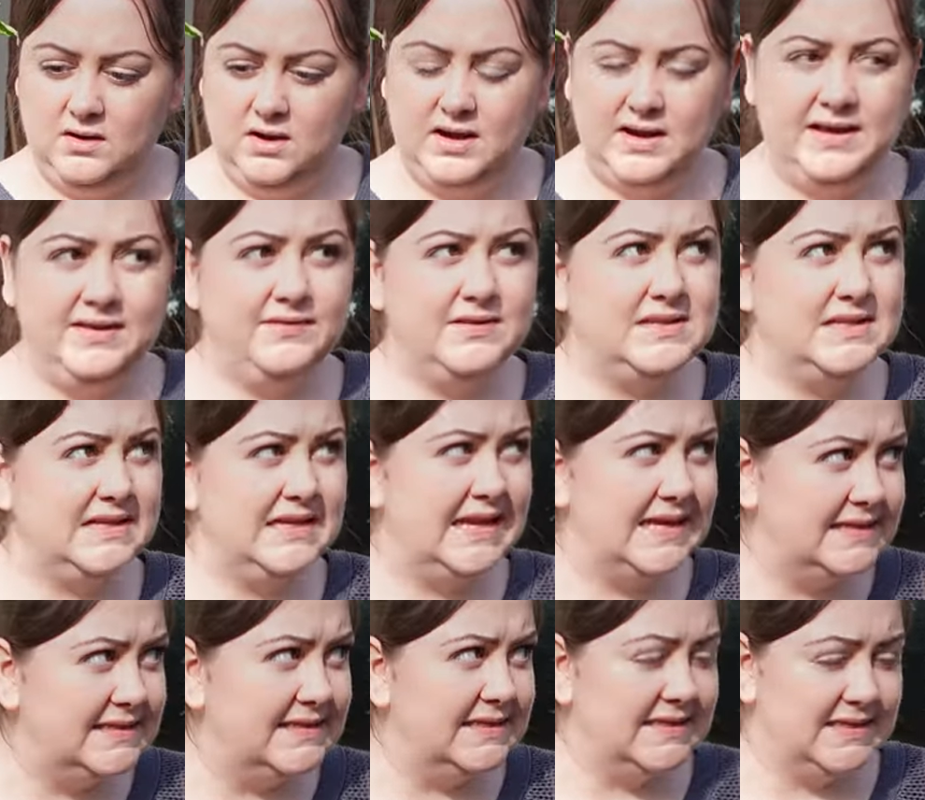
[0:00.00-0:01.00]
Like, I even did
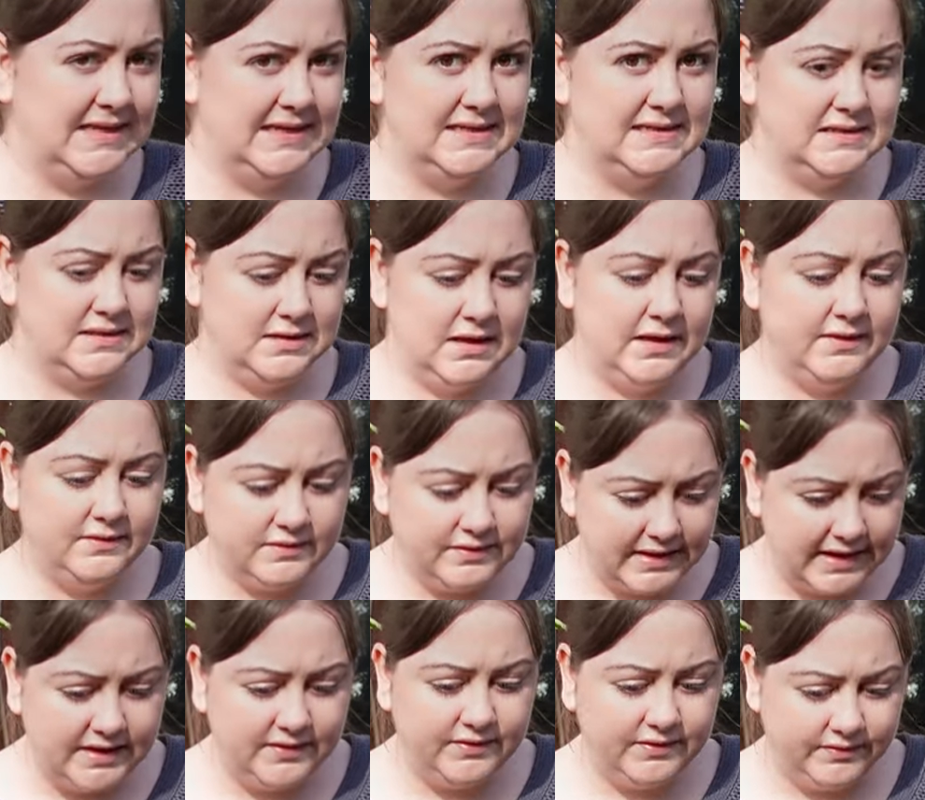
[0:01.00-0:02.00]
lettuce seeds and they've,
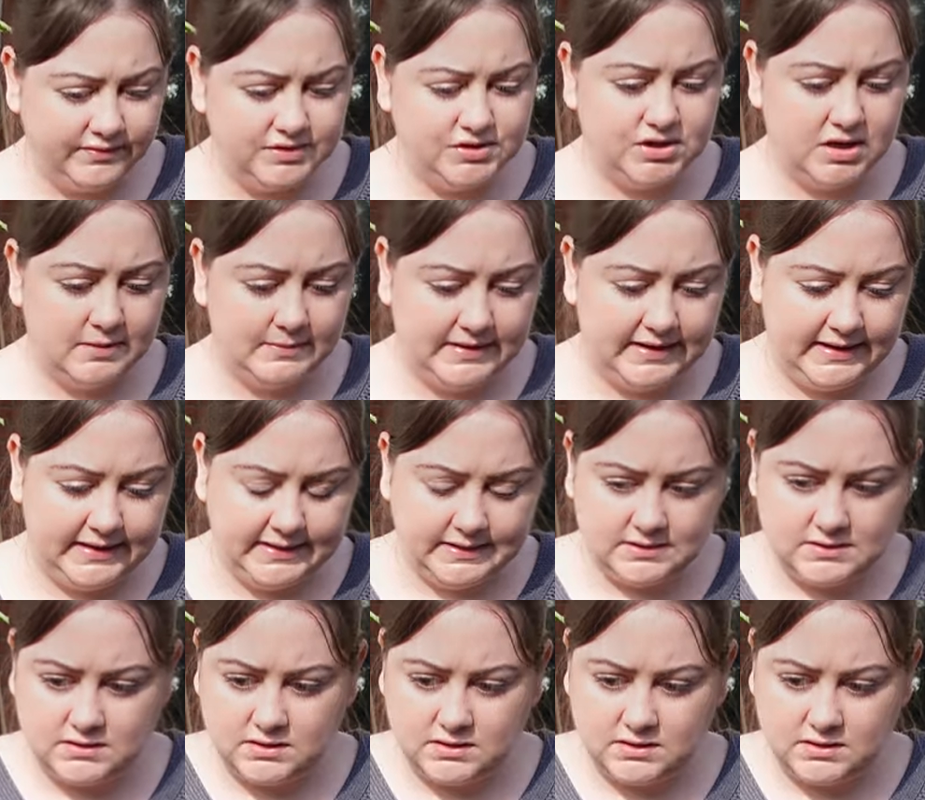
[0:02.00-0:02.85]
they've even germinated.